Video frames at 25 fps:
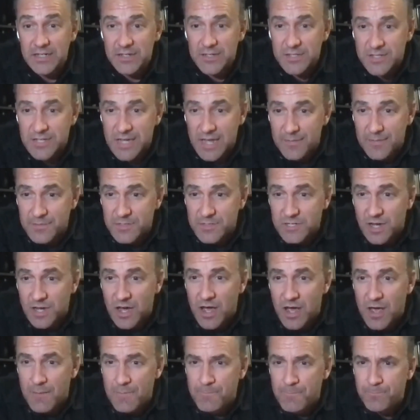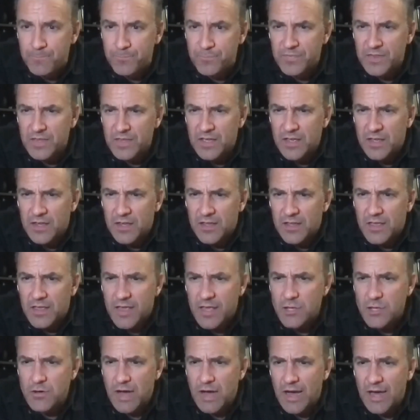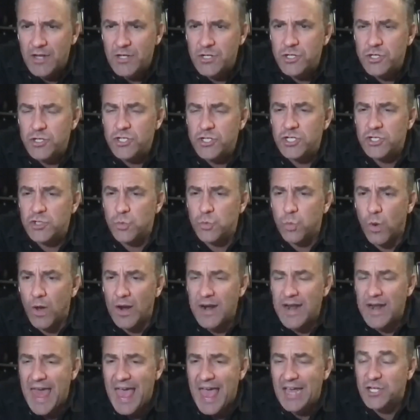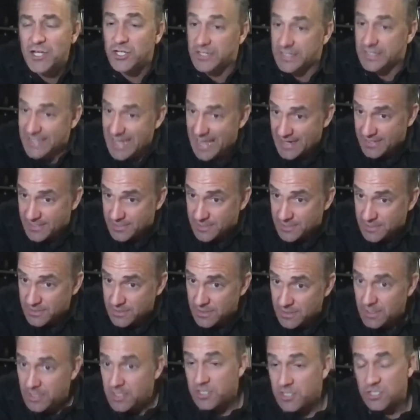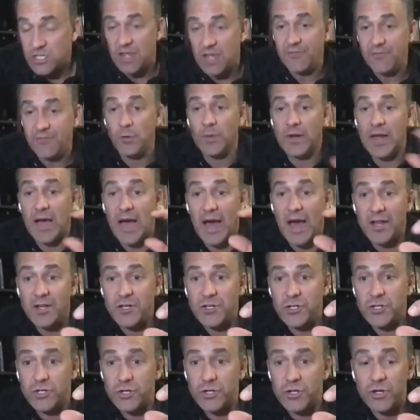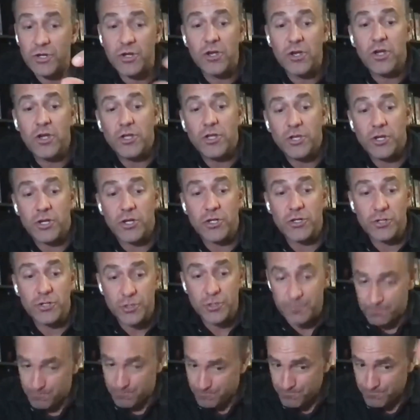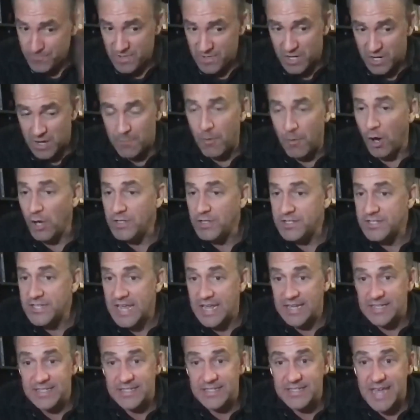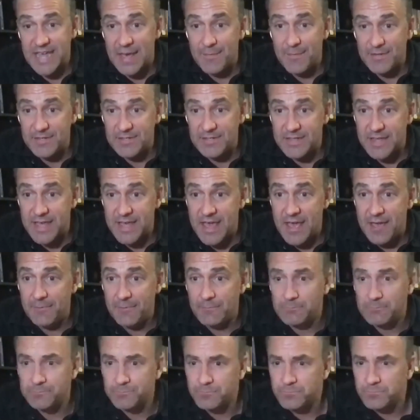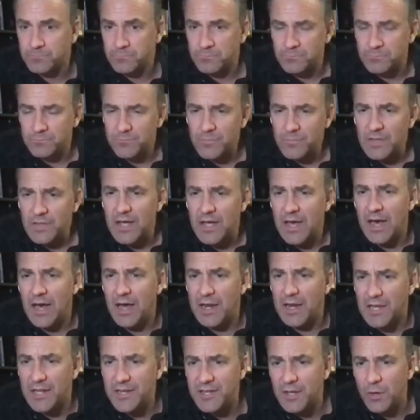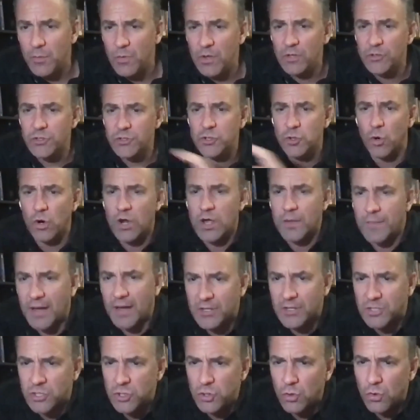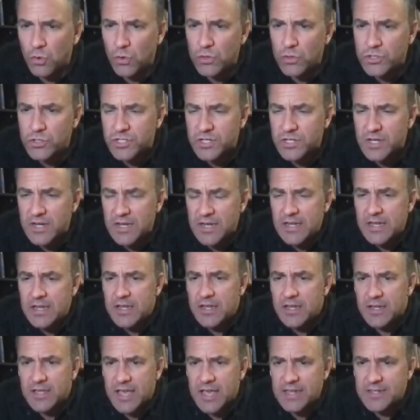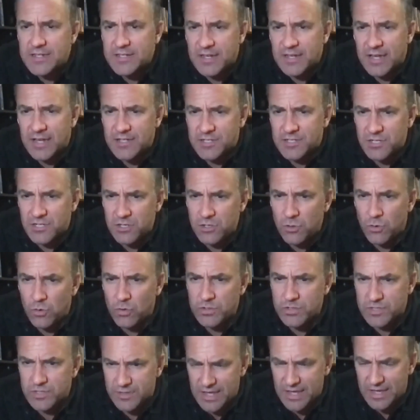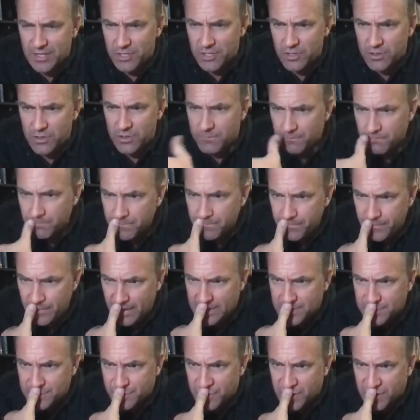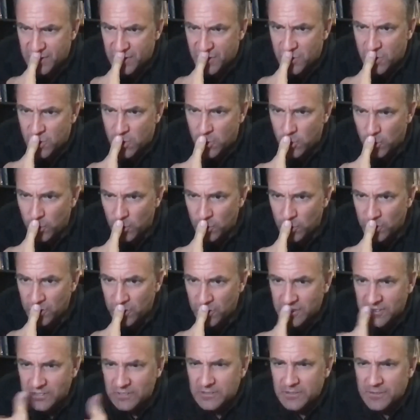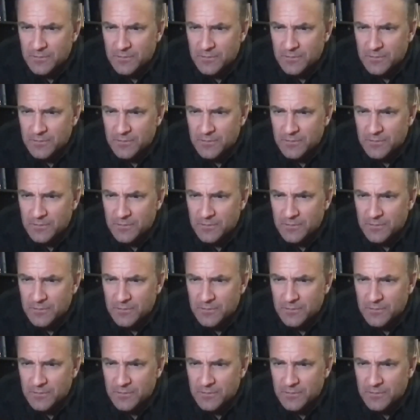Same time. Can you undo just one action? Yes. So if you want to undo, you can do Command Z, same as there. Linda, we'll talk about yours. Kenton, I see yours. Thank you. That's pretty cool.